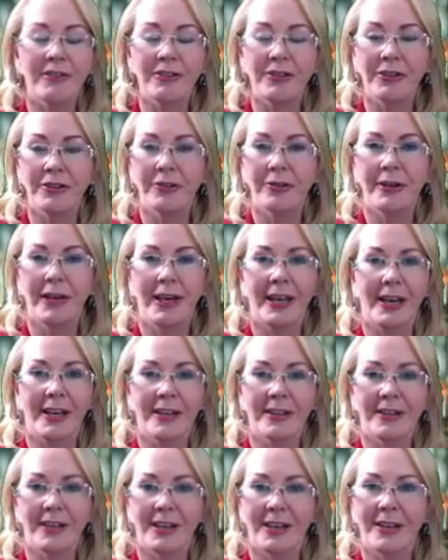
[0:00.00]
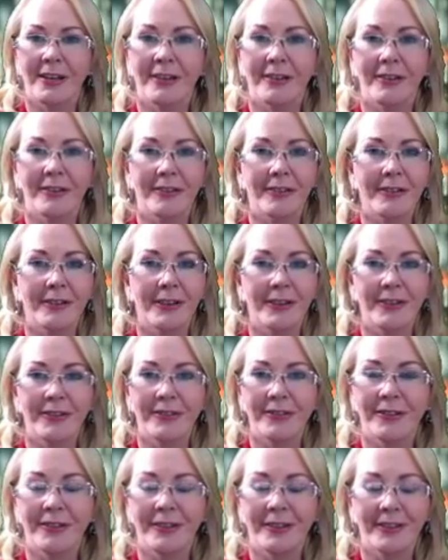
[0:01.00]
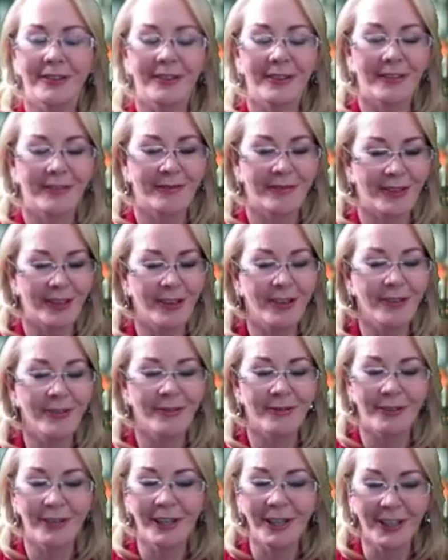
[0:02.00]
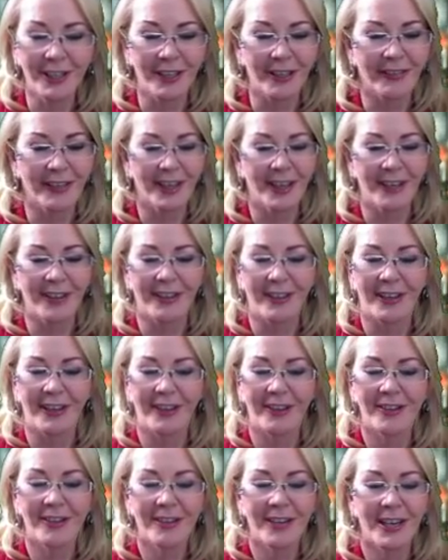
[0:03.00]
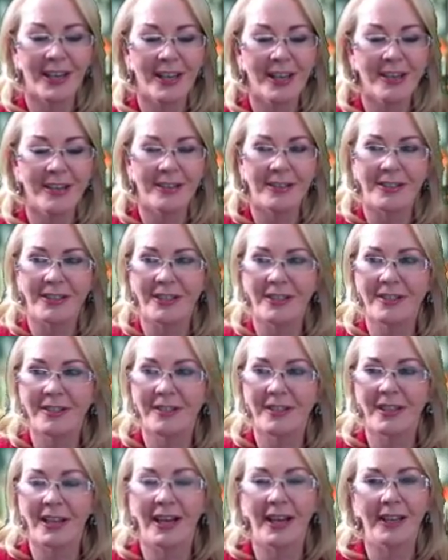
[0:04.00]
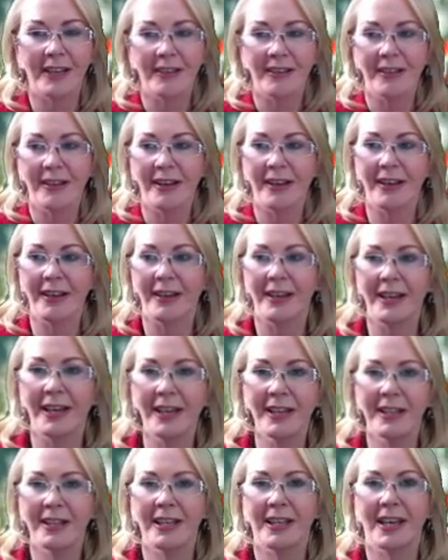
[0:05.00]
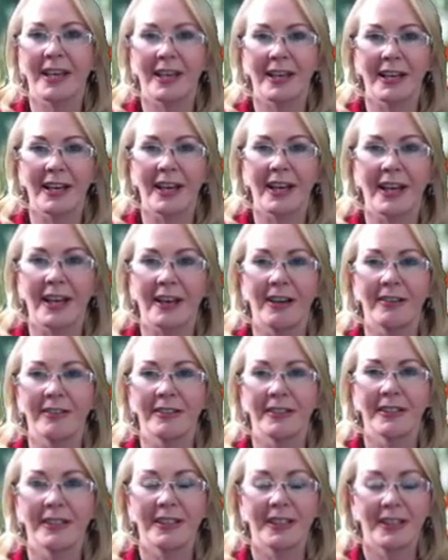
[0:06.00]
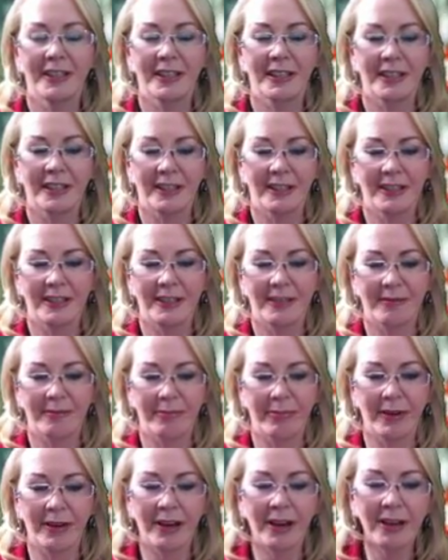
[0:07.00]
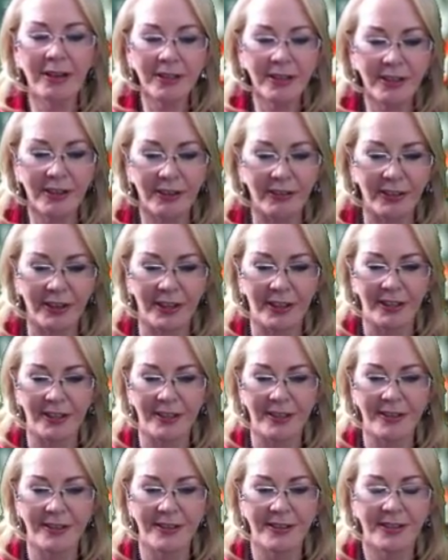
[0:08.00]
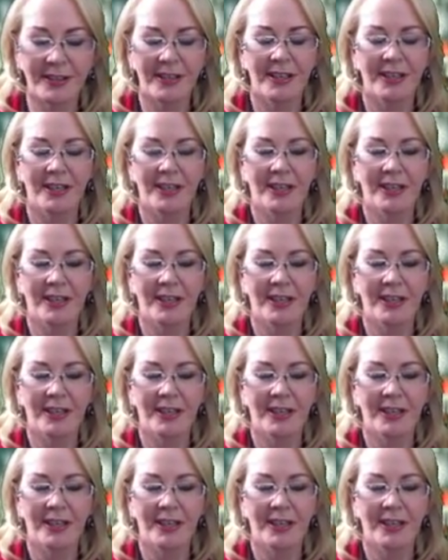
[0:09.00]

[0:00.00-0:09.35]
do anything or you're not worthy of anything, okay? Just like, get that out, block your ears,